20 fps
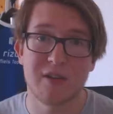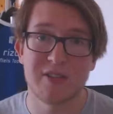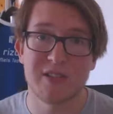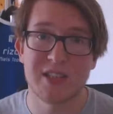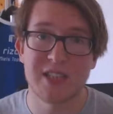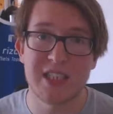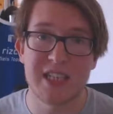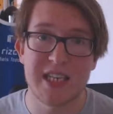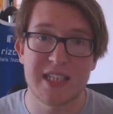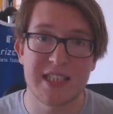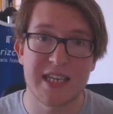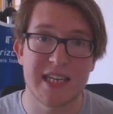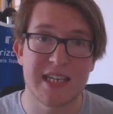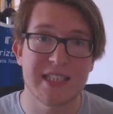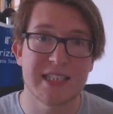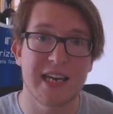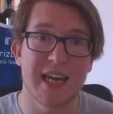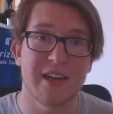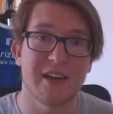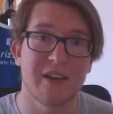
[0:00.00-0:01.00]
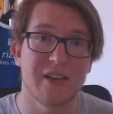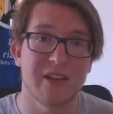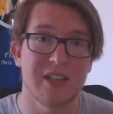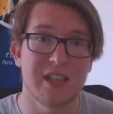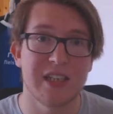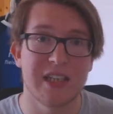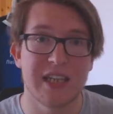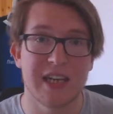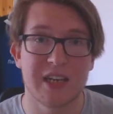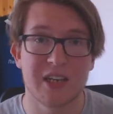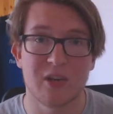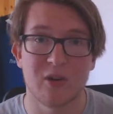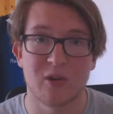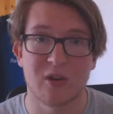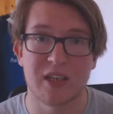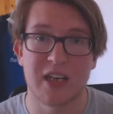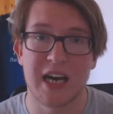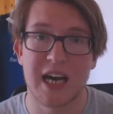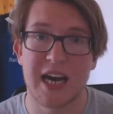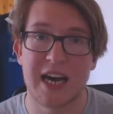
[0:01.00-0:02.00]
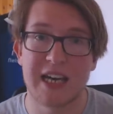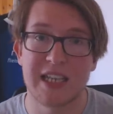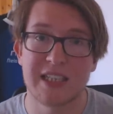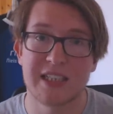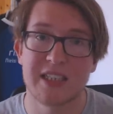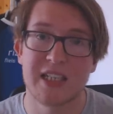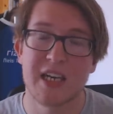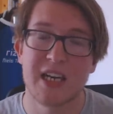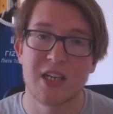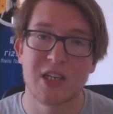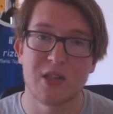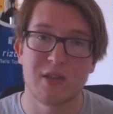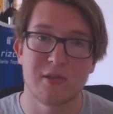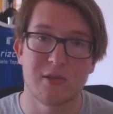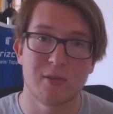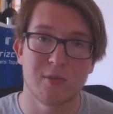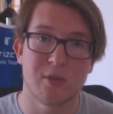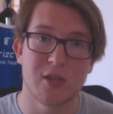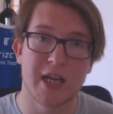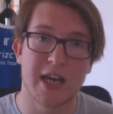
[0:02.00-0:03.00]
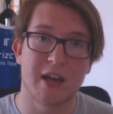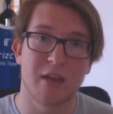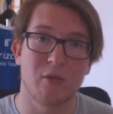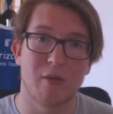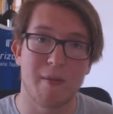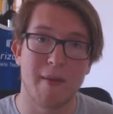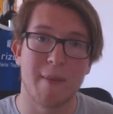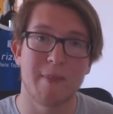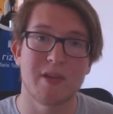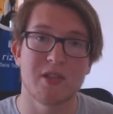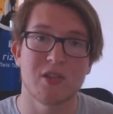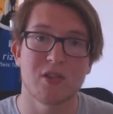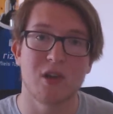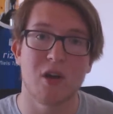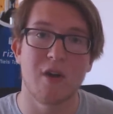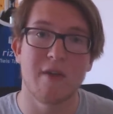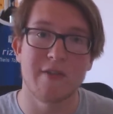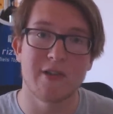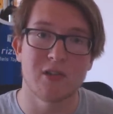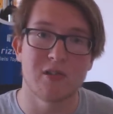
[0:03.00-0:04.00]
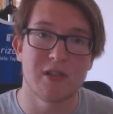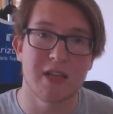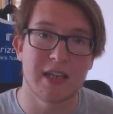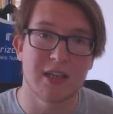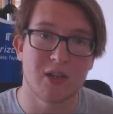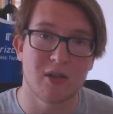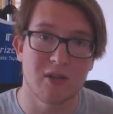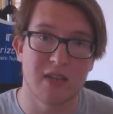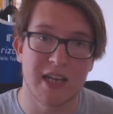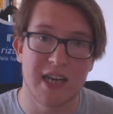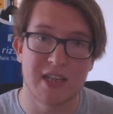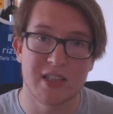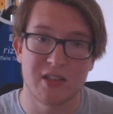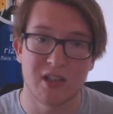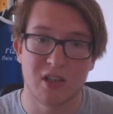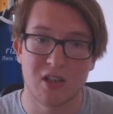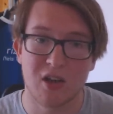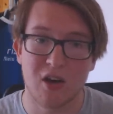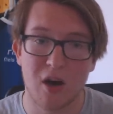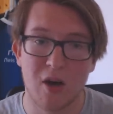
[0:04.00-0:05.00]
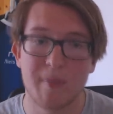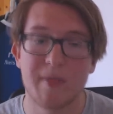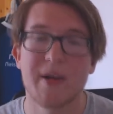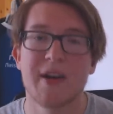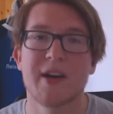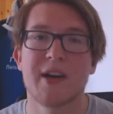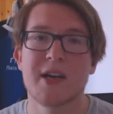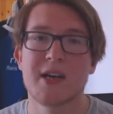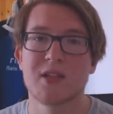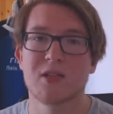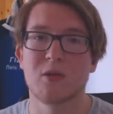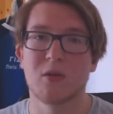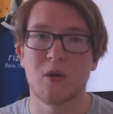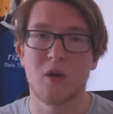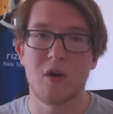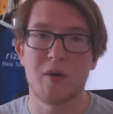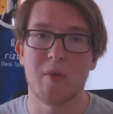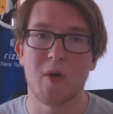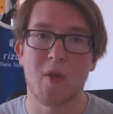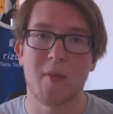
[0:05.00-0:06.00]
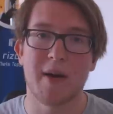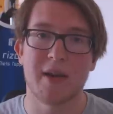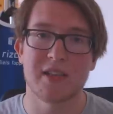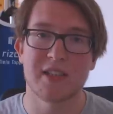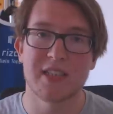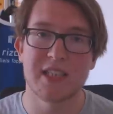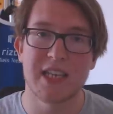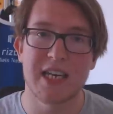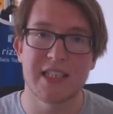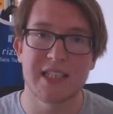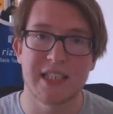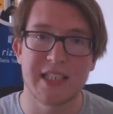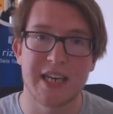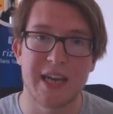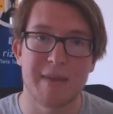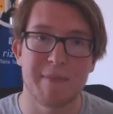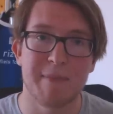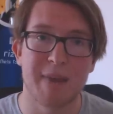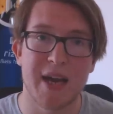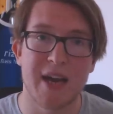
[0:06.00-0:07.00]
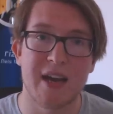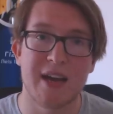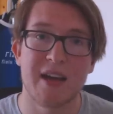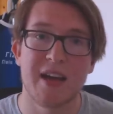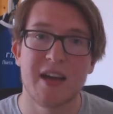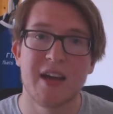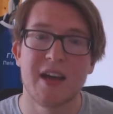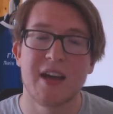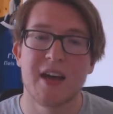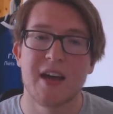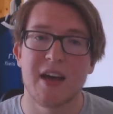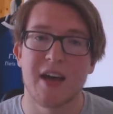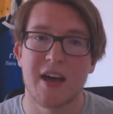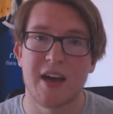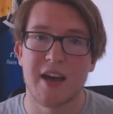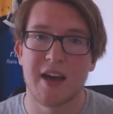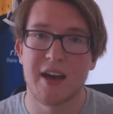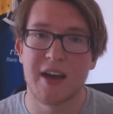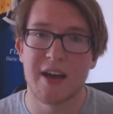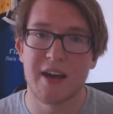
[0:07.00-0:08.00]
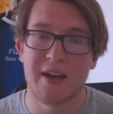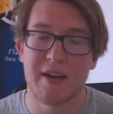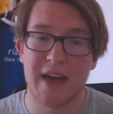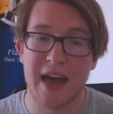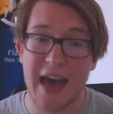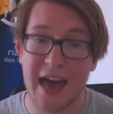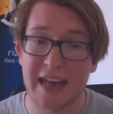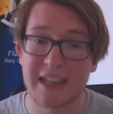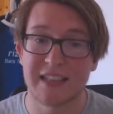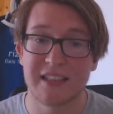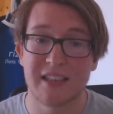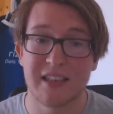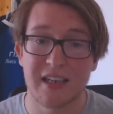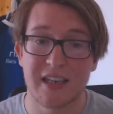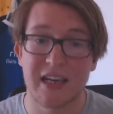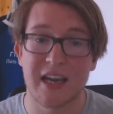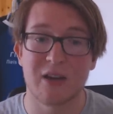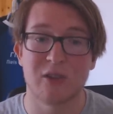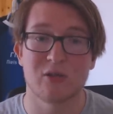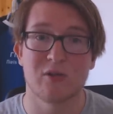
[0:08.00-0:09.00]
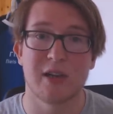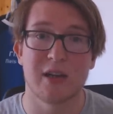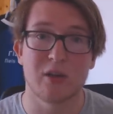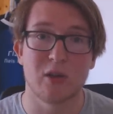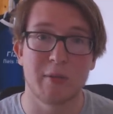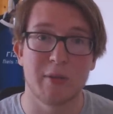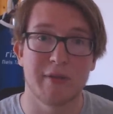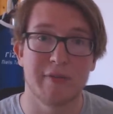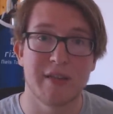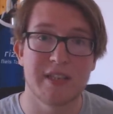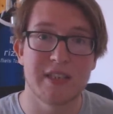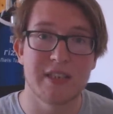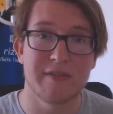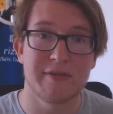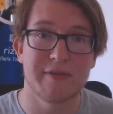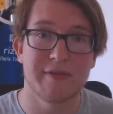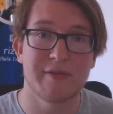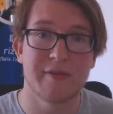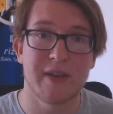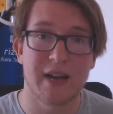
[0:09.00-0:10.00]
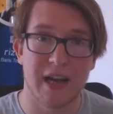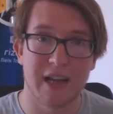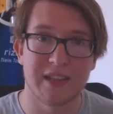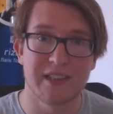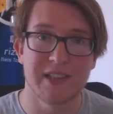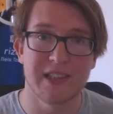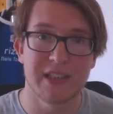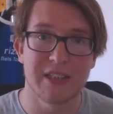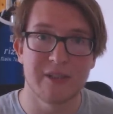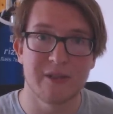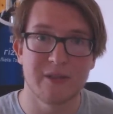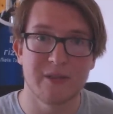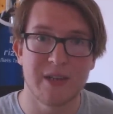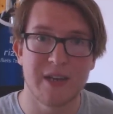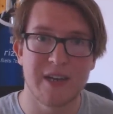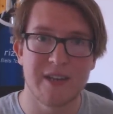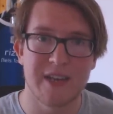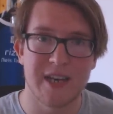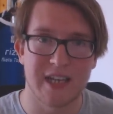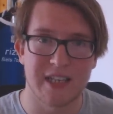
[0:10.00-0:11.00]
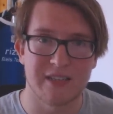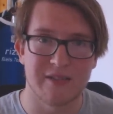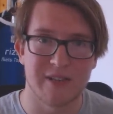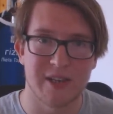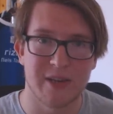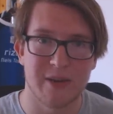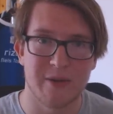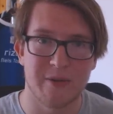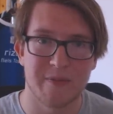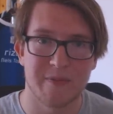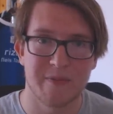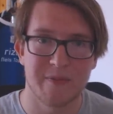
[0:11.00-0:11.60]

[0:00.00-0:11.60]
of CS Insight on the Netcode Guides YouTube channel. Remember to go over to netcodeguides.com to learn more about CS and get better at Counter-Strike Global Offensive. I'll see you in the next video.